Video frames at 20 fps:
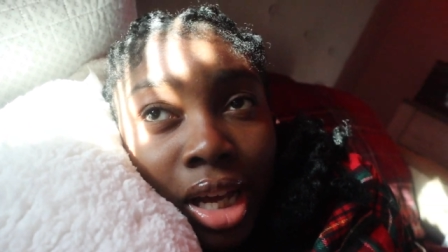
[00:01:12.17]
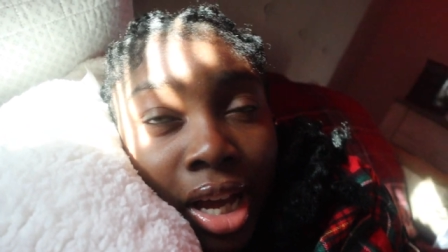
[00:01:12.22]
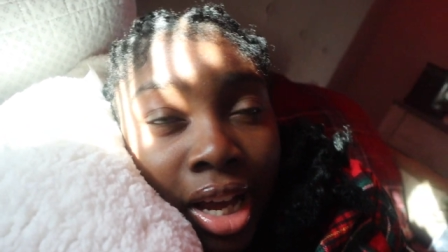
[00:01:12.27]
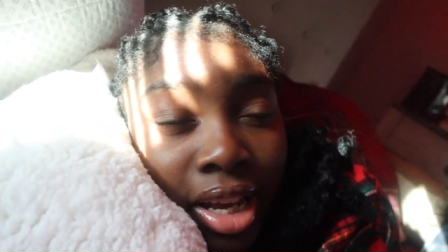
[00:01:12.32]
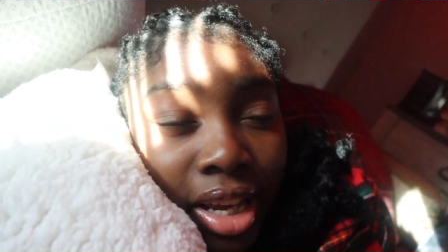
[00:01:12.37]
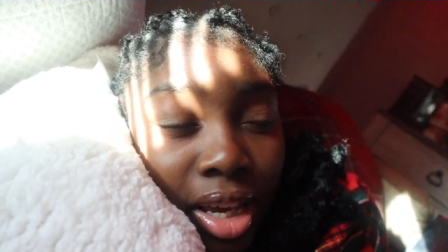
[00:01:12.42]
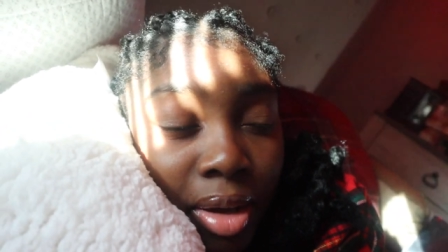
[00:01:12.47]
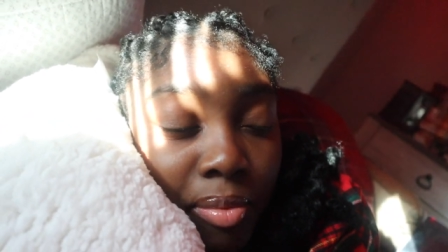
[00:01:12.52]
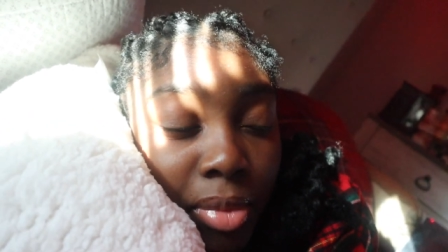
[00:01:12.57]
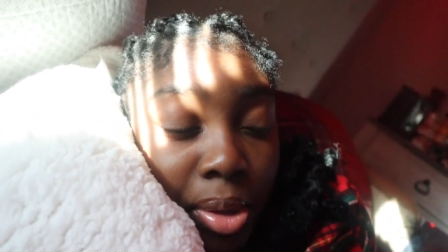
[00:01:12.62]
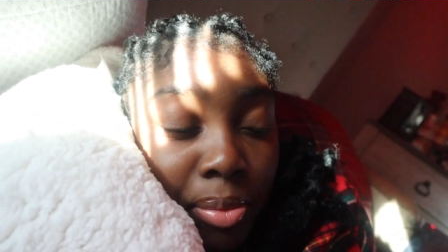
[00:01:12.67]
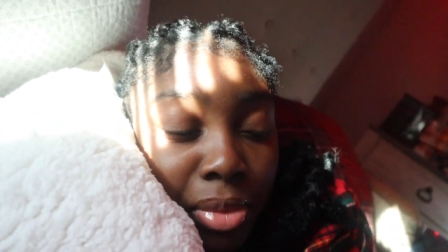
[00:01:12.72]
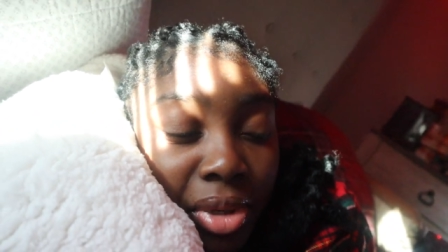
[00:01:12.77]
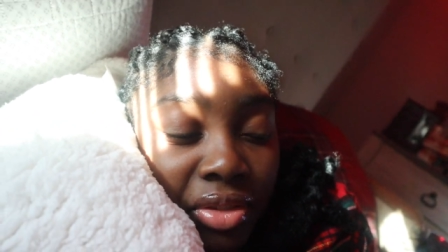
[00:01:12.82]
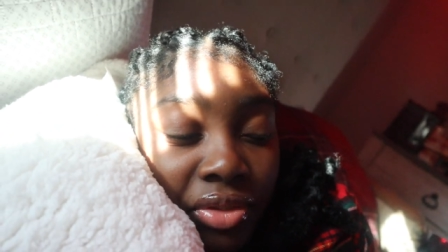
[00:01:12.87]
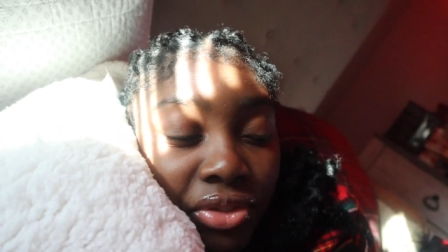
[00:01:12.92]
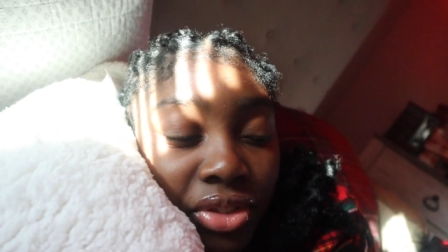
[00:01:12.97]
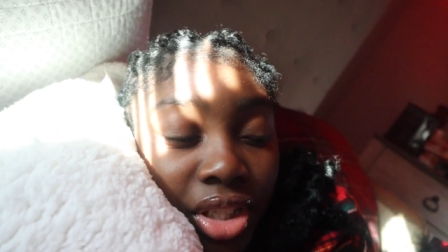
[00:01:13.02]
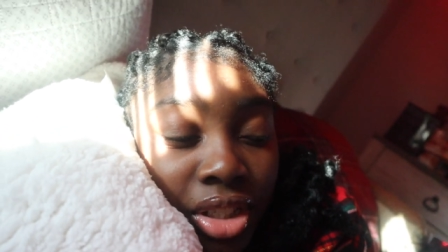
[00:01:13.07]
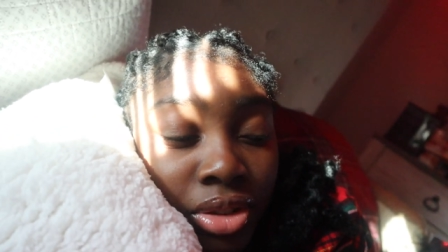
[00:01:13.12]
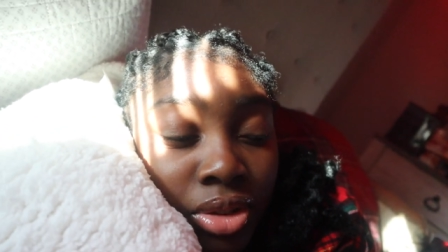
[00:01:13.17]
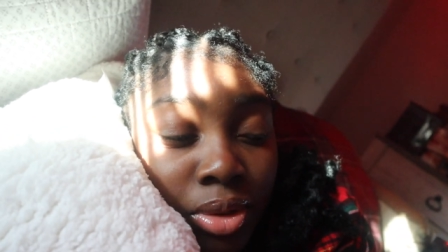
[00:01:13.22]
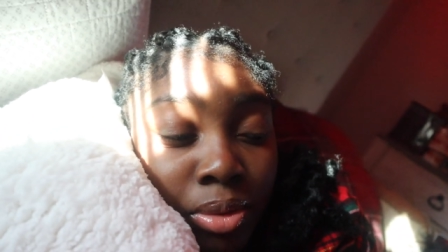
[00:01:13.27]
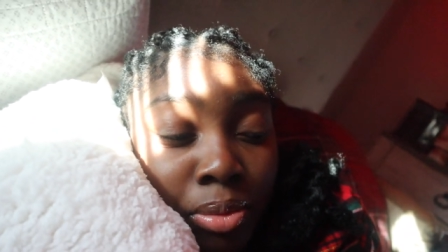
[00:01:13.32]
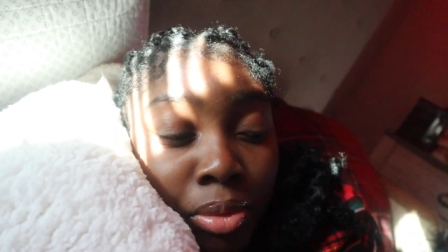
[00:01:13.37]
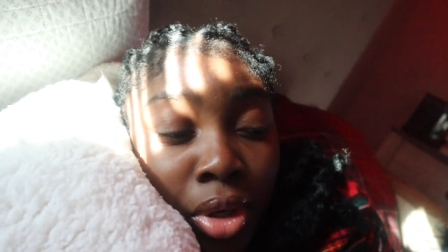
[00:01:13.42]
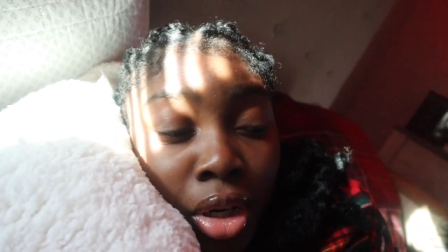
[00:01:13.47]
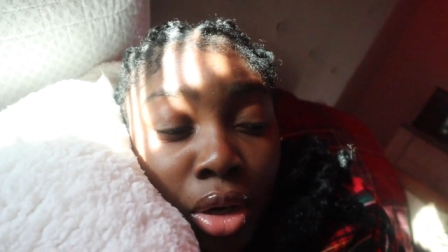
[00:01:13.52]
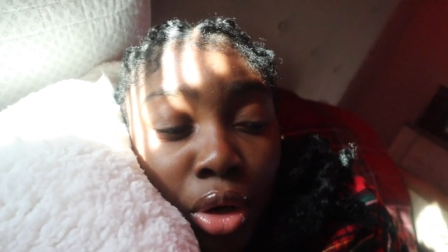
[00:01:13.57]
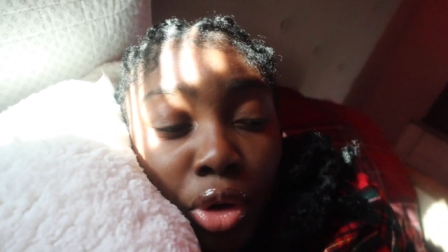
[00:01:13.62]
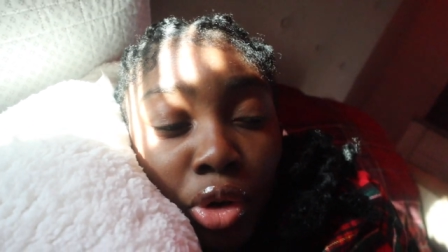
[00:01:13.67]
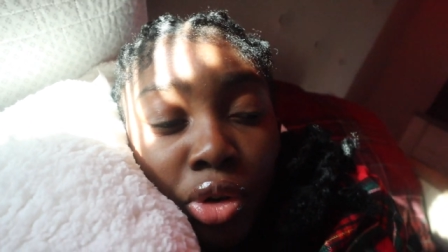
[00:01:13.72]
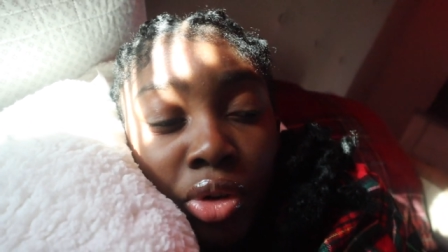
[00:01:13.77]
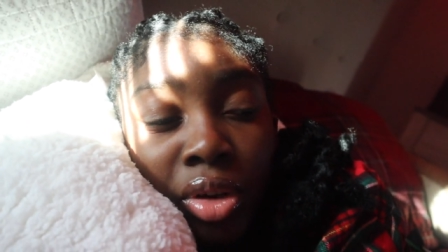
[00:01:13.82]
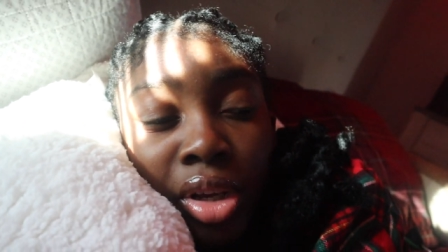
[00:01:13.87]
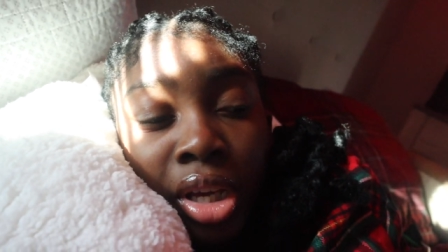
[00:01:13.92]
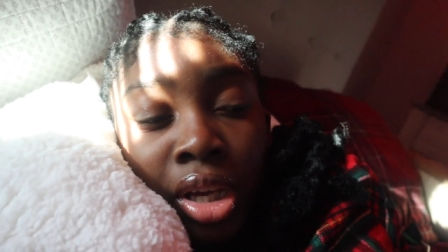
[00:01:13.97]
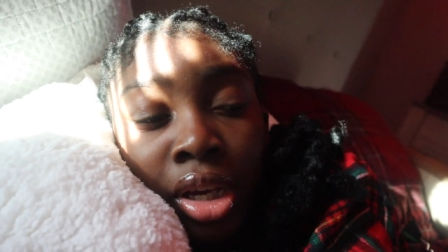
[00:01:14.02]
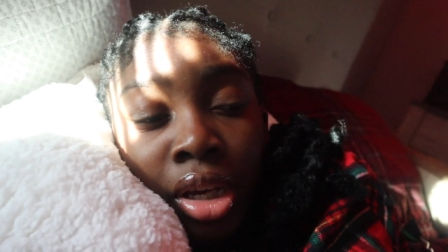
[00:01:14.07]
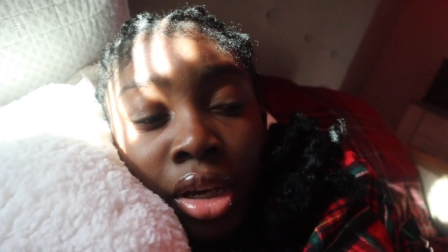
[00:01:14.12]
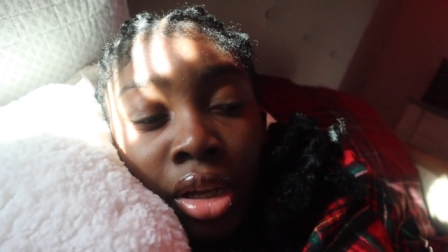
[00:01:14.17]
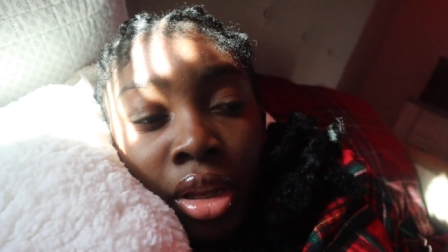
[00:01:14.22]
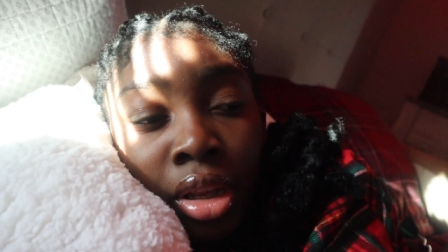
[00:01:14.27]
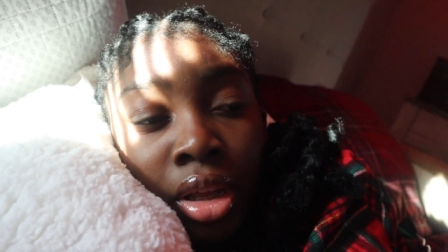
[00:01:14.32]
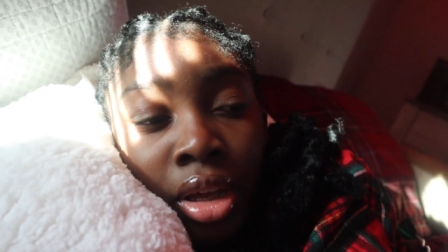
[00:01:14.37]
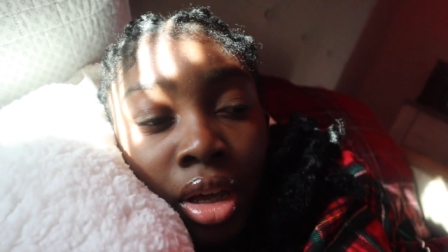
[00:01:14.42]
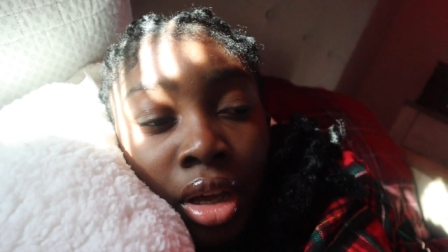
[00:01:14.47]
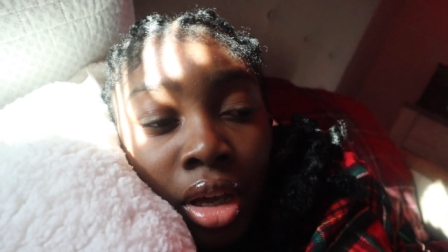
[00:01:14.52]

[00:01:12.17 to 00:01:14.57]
I get my monthly tomorrow and